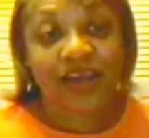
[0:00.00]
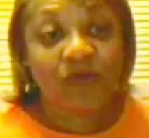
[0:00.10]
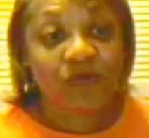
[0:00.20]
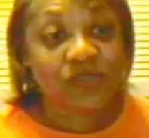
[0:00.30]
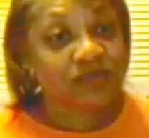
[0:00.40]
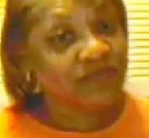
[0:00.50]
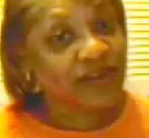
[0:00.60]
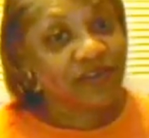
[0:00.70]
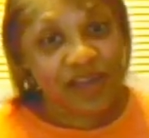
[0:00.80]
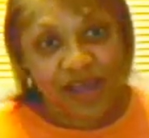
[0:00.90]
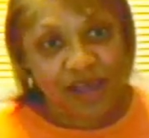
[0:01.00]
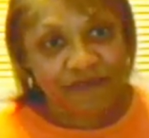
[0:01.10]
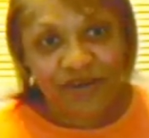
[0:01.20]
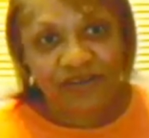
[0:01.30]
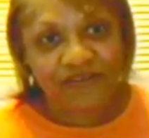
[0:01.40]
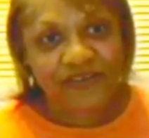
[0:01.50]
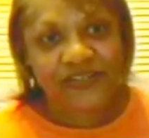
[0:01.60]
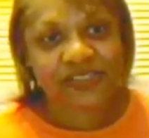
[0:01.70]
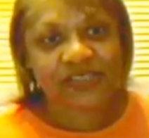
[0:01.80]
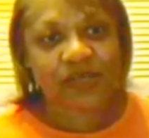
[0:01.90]
and it was very hot, very,
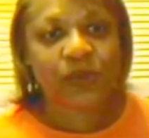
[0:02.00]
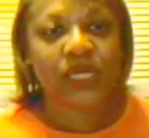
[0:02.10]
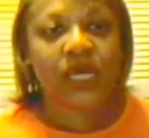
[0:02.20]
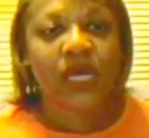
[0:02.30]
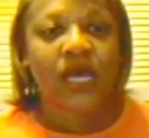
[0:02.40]
very steamy.